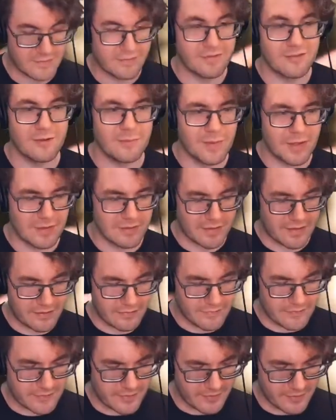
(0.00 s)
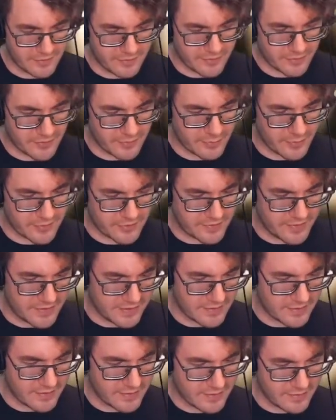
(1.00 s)
is going to be a lot of fun. There's so much
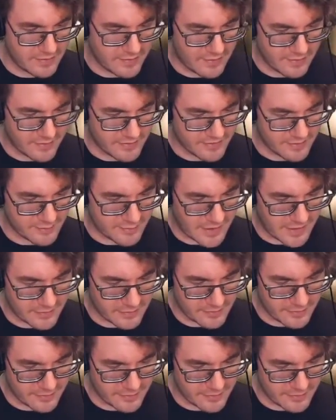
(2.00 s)
detail on this model,